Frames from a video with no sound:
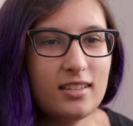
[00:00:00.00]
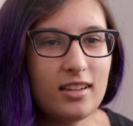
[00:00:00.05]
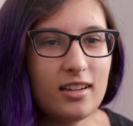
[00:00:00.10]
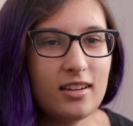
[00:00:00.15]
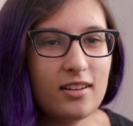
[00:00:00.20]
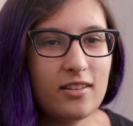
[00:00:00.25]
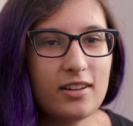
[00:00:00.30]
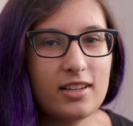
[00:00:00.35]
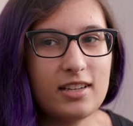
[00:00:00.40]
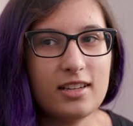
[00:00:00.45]
You
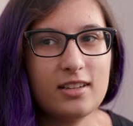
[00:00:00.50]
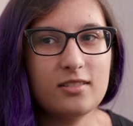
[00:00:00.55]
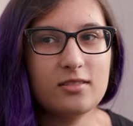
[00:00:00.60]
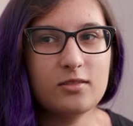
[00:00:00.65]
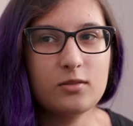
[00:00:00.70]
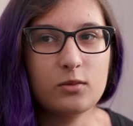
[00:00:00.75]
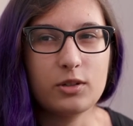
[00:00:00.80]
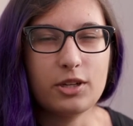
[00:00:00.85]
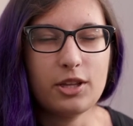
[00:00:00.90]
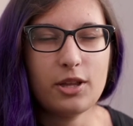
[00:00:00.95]
know, I didn't
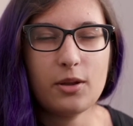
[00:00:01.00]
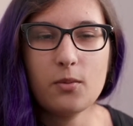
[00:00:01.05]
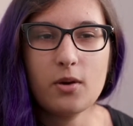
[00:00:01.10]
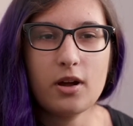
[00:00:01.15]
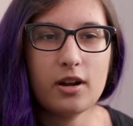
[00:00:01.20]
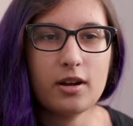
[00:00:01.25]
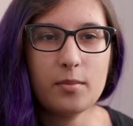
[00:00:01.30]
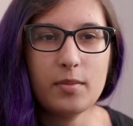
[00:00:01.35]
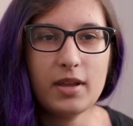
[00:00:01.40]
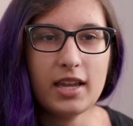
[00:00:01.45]
really
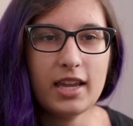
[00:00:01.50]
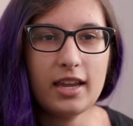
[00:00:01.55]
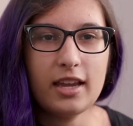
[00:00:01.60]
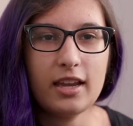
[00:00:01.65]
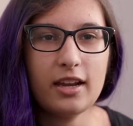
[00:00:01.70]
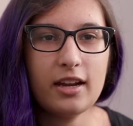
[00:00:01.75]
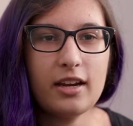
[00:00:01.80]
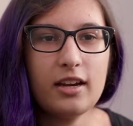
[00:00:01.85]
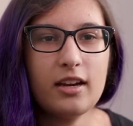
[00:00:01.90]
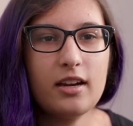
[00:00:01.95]
want to be
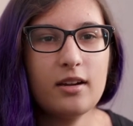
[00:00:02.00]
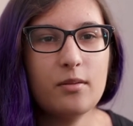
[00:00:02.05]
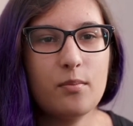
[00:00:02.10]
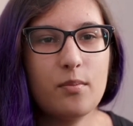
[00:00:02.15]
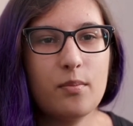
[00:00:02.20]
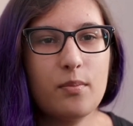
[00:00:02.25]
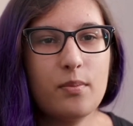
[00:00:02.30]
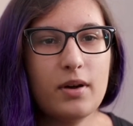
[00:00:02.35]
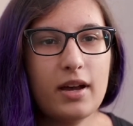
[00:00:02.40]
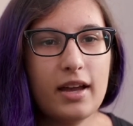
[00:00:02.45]
here,
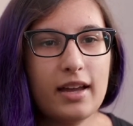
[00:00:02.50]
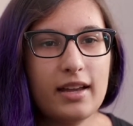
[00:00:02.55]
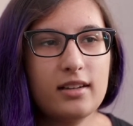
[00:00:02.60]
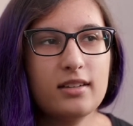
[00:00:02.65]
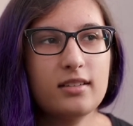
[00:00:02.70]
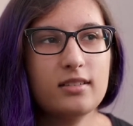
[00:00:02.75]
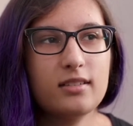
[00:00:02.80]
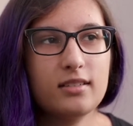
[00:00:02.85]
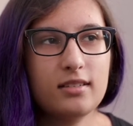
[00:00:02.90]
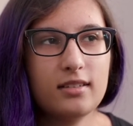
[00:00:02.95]
but
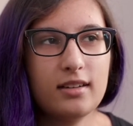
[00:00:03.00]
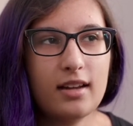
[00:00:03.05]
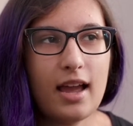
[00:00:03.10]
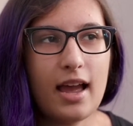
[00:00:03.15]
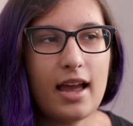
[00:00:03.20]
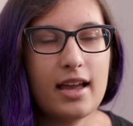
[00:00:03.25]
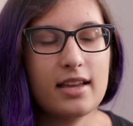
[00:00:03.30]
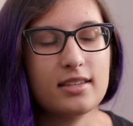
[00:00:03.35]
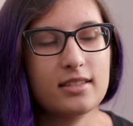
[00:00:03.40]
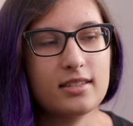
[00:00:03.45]

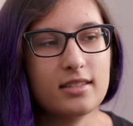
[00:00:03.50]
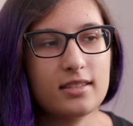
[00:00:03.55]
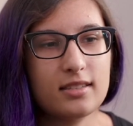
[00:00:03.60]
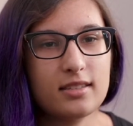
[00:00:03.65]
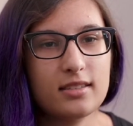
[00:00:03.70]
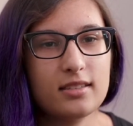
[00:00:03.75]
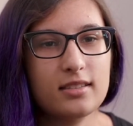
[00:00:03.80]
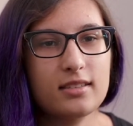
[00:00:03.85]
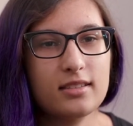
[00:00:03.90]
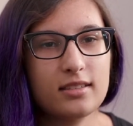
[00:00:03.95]

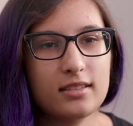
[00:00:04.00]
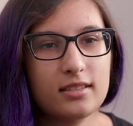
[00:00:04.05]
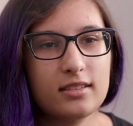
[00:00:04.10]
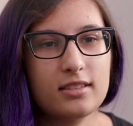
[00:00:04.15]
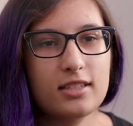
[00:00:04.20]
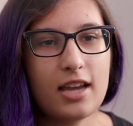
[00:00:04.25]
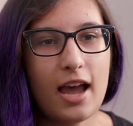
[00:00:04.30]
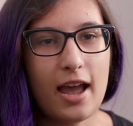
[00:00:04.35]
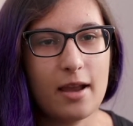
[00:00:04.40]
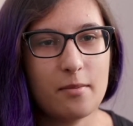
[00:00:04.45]
as
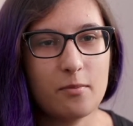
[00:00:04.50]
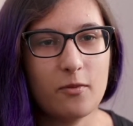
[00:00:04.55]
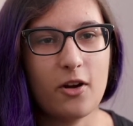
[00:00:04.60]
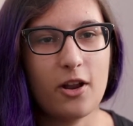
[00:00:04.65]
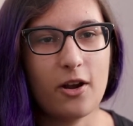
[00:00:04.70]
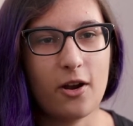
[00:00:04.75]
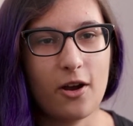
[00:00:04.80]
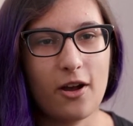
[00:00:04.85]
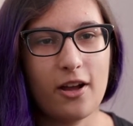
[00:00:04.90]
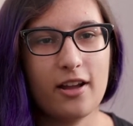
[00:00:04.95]
time
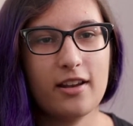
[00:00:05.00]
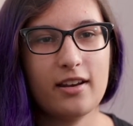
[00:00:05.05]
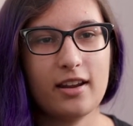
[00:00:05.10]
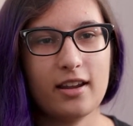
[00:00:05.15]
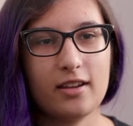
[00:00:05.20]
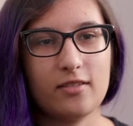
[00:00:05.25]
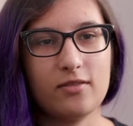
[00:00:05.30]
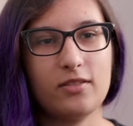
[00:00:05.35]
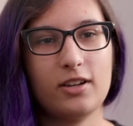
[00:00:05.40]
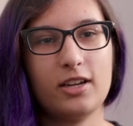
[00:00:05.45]
went on,
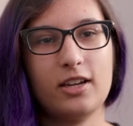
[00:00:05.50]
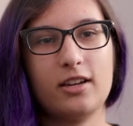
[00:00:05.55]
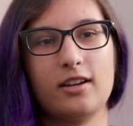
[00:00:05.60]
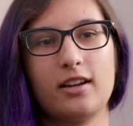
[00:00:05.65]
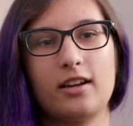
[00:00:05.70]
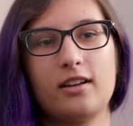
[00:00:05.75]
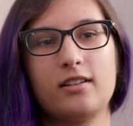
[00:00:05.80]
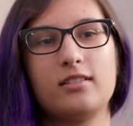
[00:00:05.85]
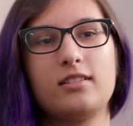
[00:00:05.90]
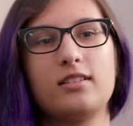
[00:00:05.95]
I figured
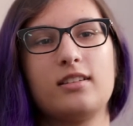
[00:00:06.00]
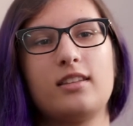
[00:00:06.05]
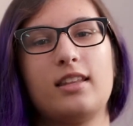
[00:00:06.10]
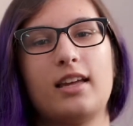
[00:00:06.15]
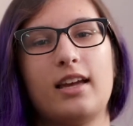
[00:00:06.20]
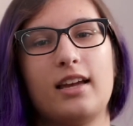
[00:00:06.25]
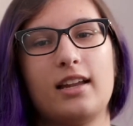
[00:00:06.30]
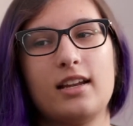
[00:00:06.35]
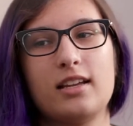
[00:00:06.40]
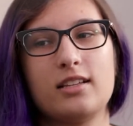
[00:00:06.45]
out
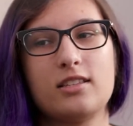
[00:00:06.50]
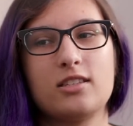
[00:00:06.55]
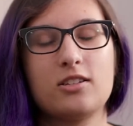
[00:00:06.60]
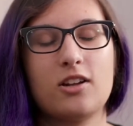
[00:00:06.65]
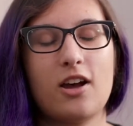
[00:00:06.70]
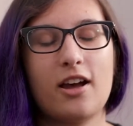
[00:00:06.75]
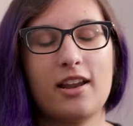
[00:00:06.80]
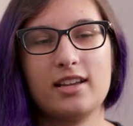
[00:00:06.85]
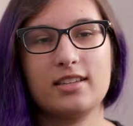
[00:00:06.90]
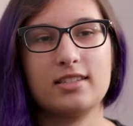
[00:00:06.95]
that it's
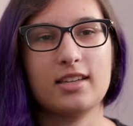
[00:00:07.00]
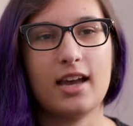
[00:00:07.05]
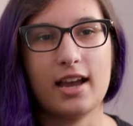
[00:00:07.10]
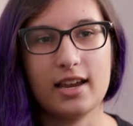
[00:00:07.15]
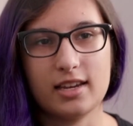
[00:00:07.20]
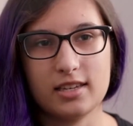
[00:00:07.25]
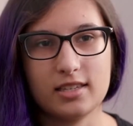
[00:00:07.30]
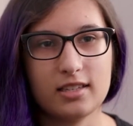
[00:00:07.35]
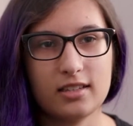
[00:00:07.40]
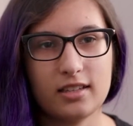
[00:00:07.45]
not as
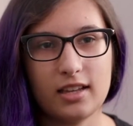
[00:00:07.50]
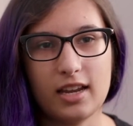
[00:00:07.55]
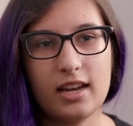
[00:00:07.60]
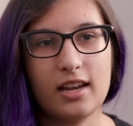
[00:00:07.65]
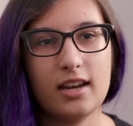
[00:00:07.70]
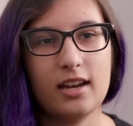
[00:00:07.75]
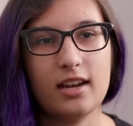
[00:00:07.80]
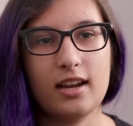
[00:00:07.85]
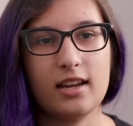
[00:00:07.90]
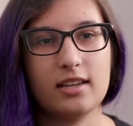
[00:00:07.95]

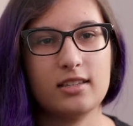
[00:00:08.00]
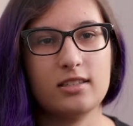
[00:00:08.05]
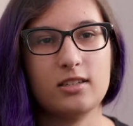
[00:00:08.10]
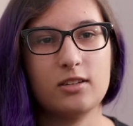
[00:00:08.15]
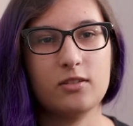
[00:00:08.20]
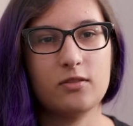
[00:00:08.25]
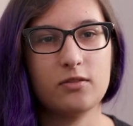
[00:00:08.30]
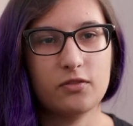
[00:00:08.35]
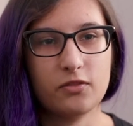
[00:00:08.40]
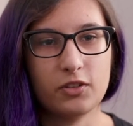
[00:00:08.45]
isolated as
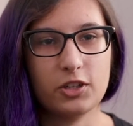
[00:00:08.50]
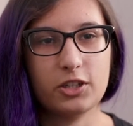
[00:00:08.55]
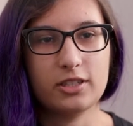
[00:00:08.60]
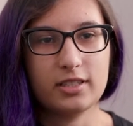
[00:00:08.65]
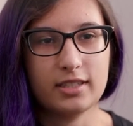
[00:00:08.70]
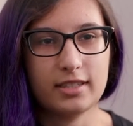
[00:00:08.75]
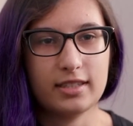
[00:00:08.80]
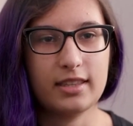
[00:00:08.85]
you first